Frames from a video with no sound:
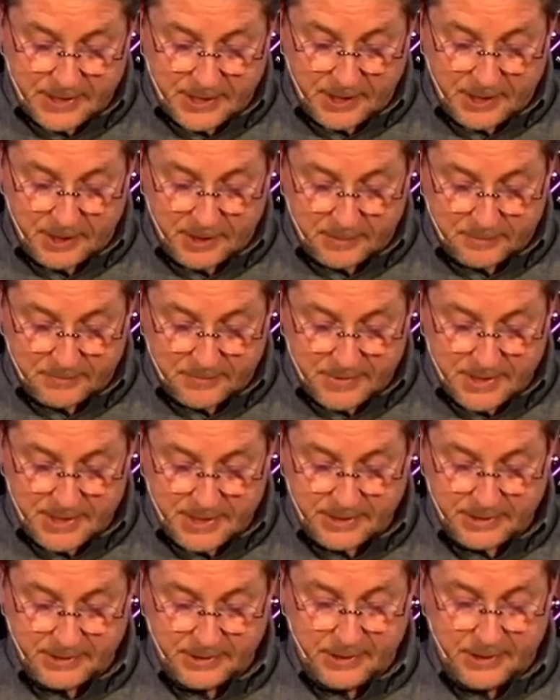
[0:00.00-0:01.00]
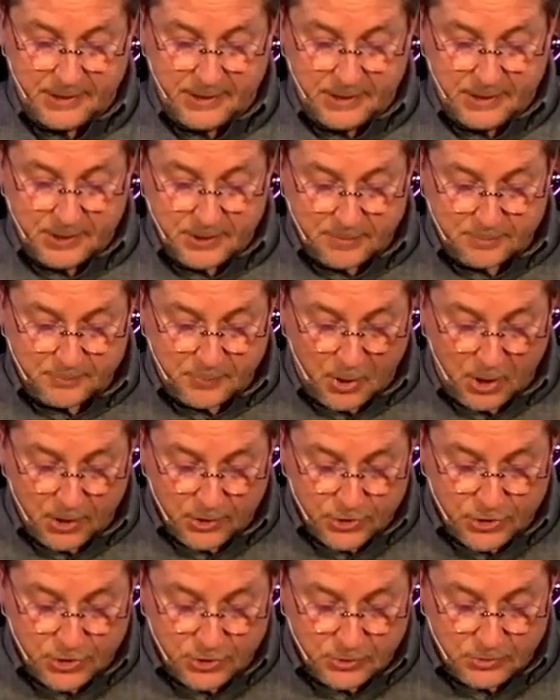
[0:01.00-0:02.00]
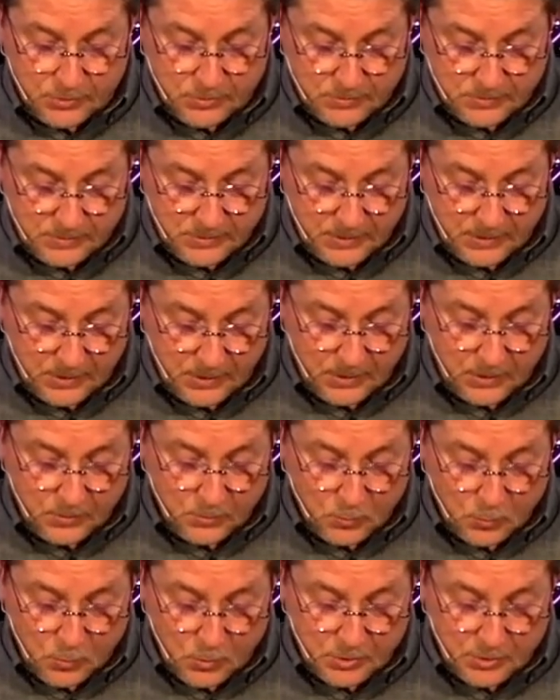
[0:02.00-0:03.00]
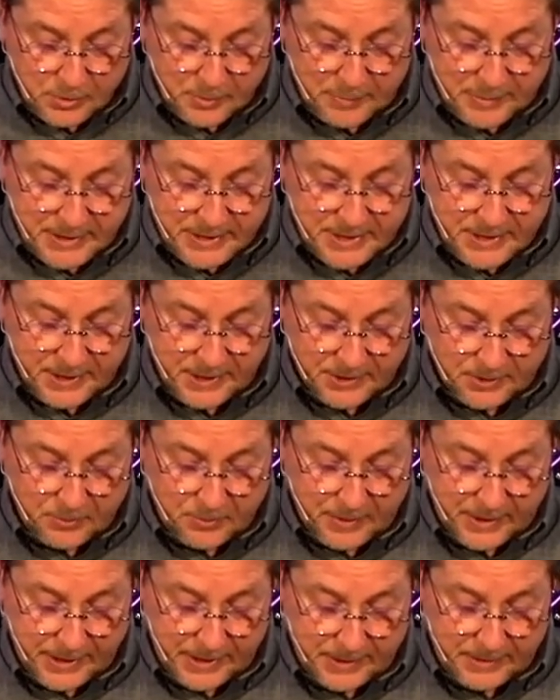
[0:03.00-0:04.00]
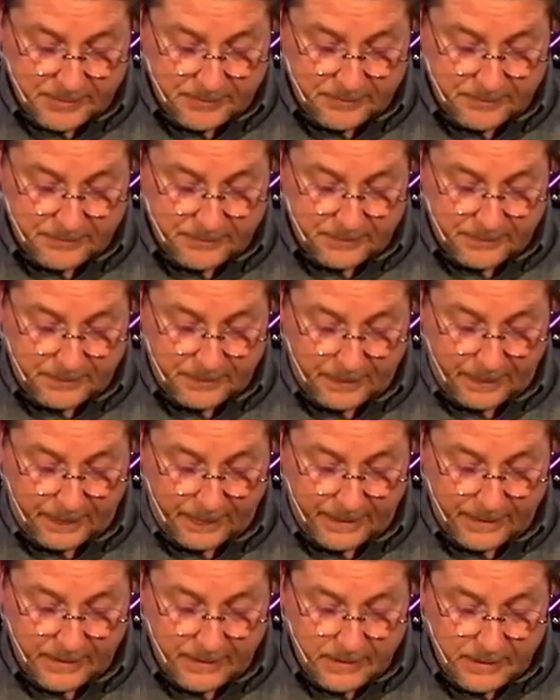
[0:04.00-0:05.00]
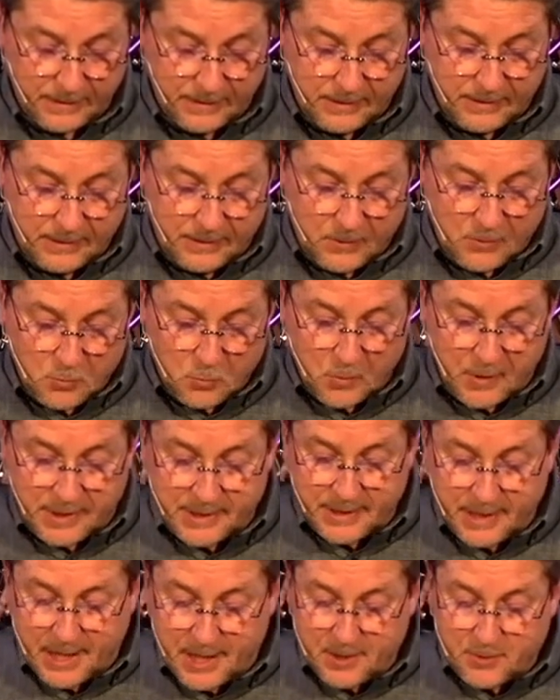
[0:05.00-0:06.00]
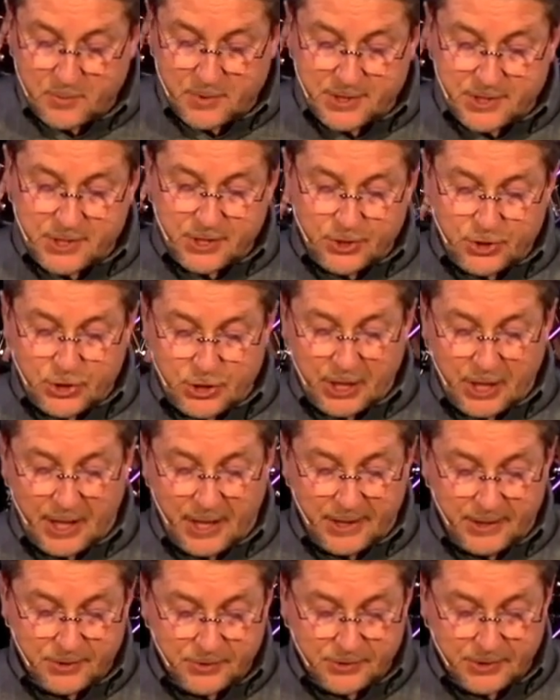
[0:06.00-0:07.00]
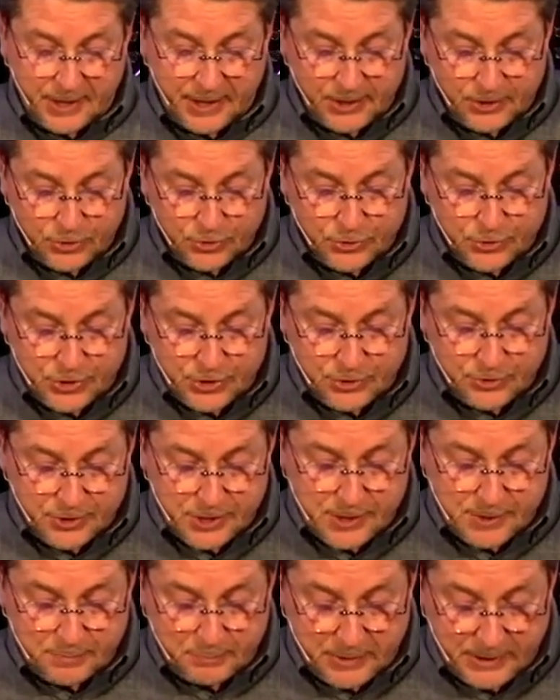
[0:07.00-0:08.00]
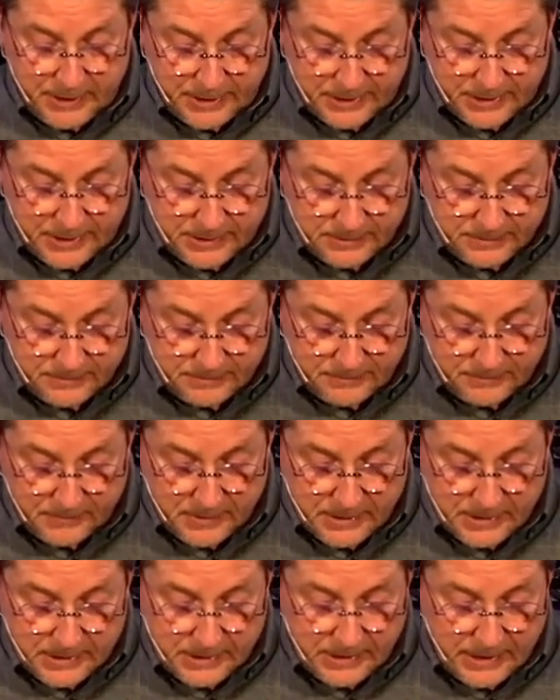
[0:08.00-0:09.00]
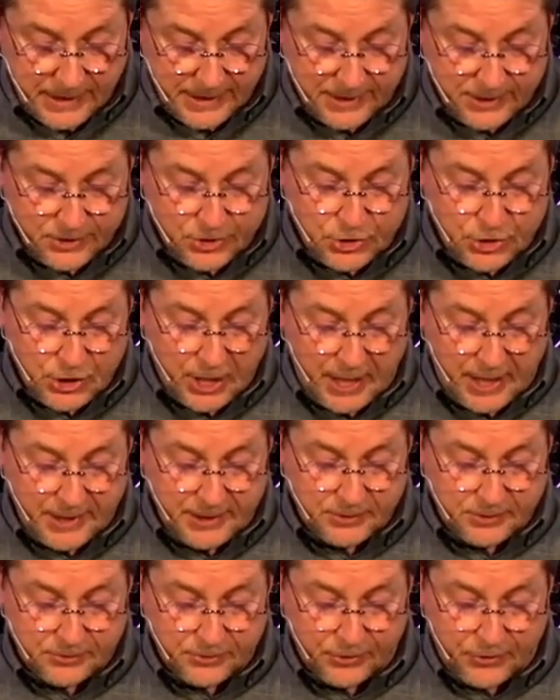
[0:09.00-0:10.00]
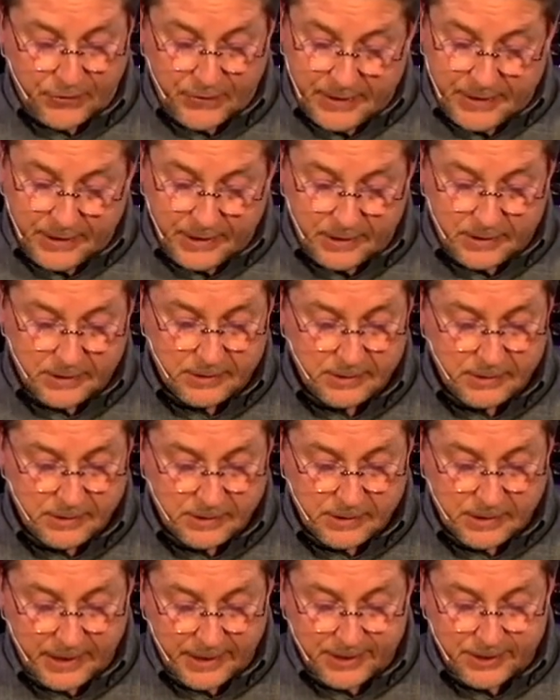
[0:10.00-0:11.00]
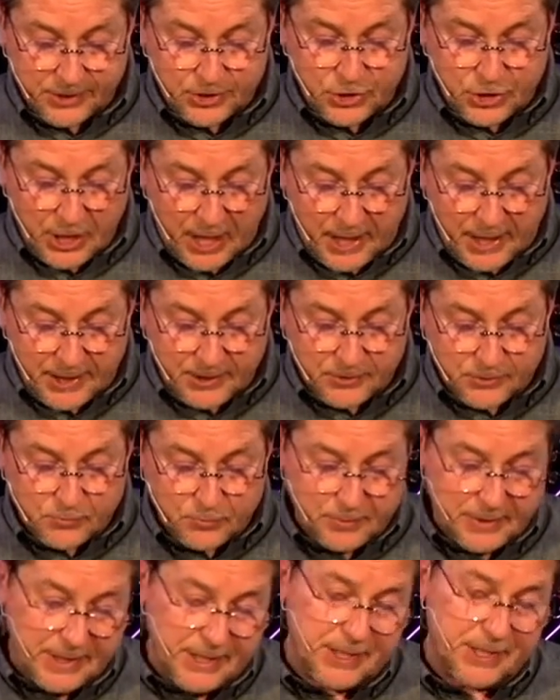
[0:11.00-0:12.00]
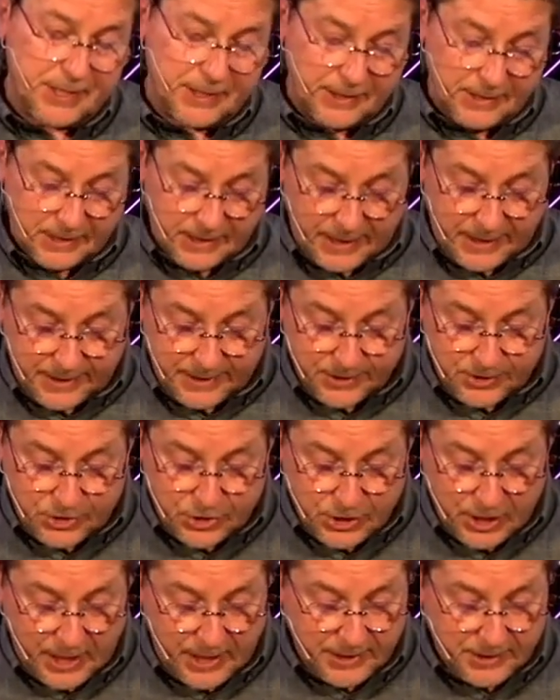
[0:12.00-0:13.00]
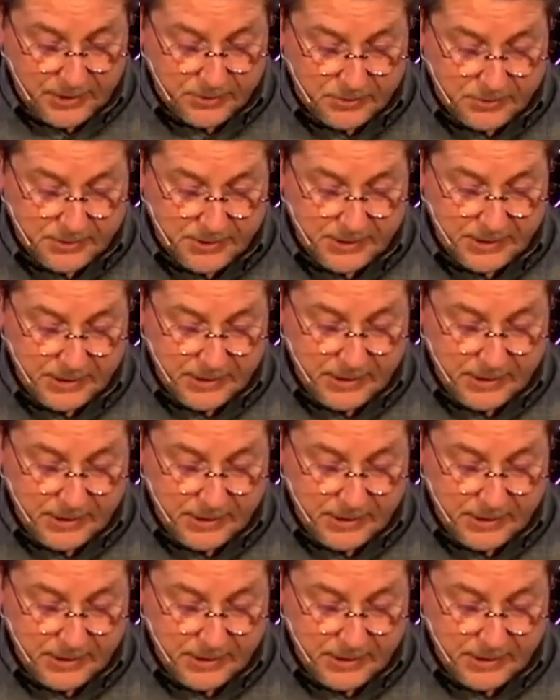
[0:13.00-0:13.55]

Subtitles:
comes, the partial will be done away. When I was a child, I used to speak like a child, think like a child, reason like a child.